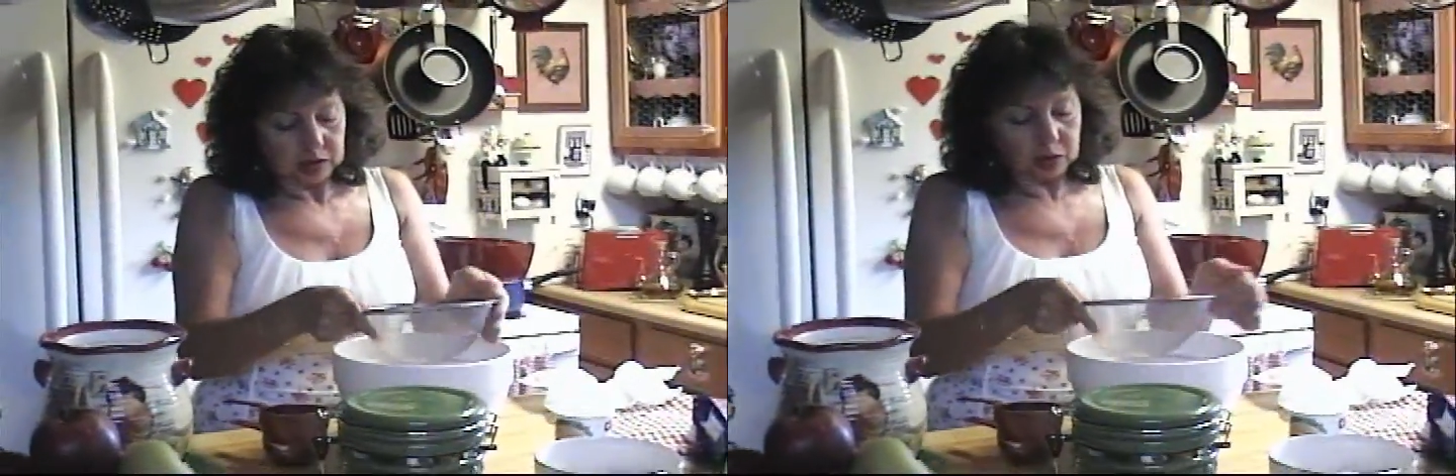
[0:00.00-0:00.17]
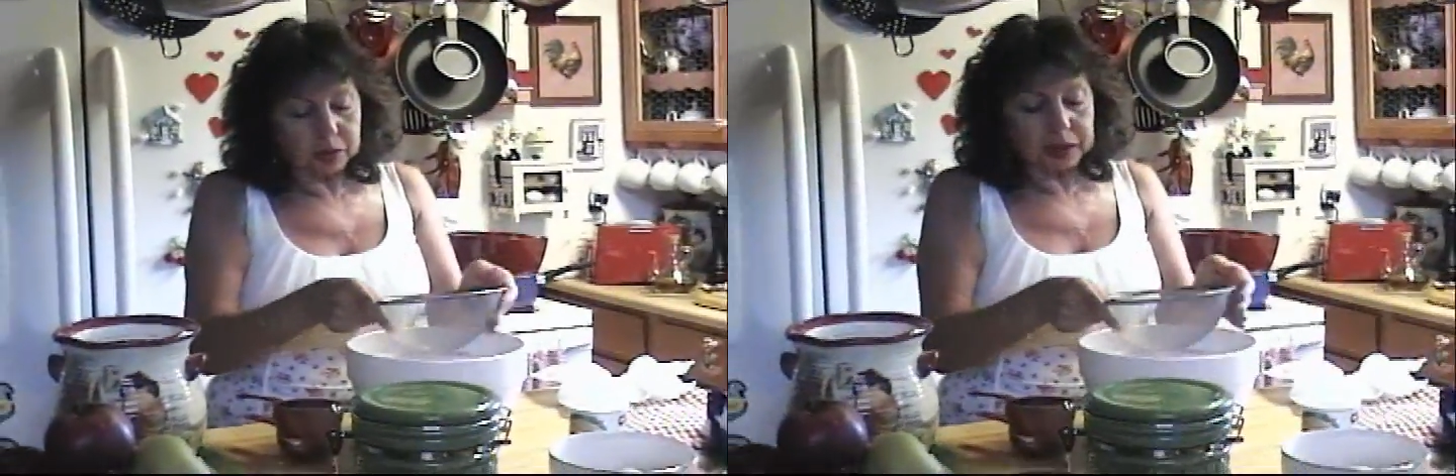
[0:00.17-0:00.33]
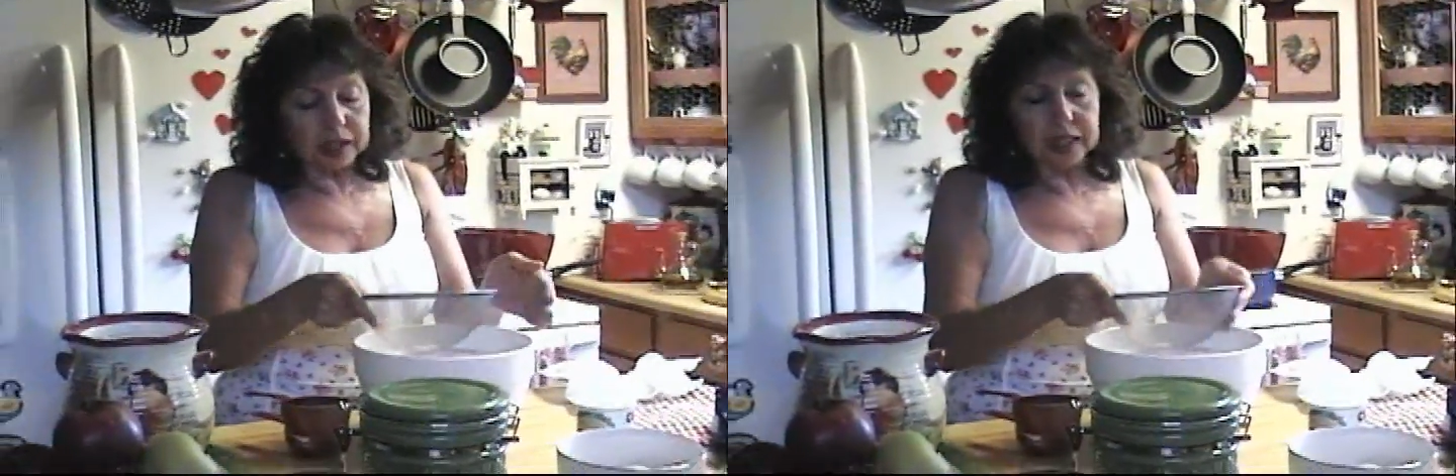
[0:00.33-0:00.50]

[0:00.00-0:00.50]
Nobody